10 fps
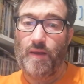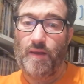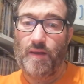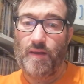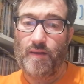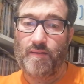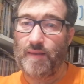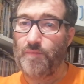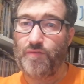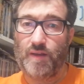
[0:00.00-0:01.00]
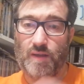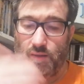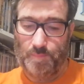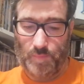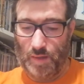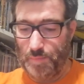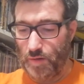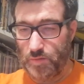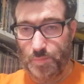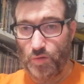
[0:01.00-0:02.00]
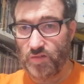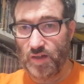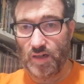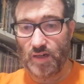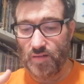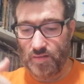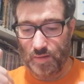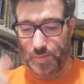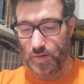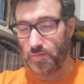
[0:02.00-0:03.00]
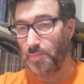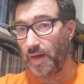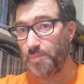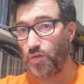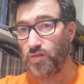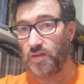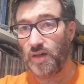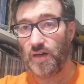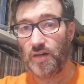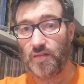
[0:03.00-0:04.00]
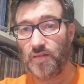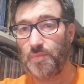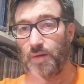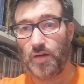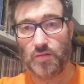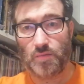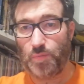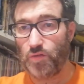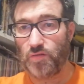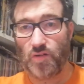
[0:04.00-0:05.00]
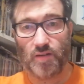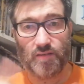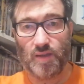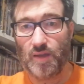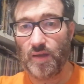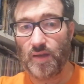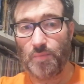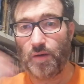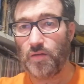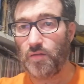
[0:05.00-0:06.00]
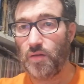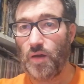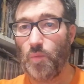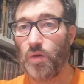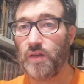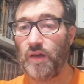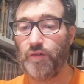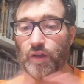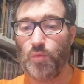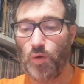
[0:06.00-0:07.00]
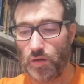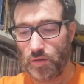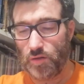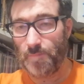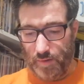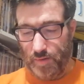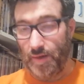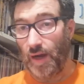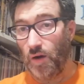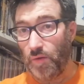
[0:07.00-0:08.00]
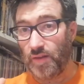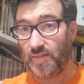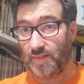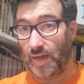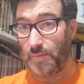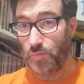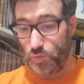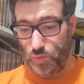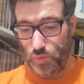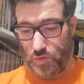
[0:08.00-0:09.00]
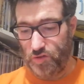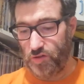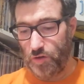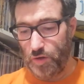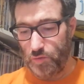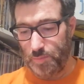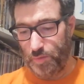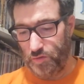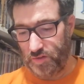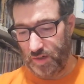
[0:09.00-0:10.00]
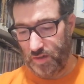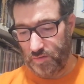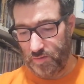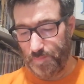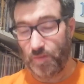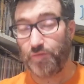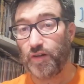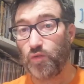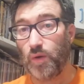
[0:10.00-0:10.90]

uh, something about postcards, about my postcards, about postcrossing, about whatever you want. Now it's time to show you the postcards. The first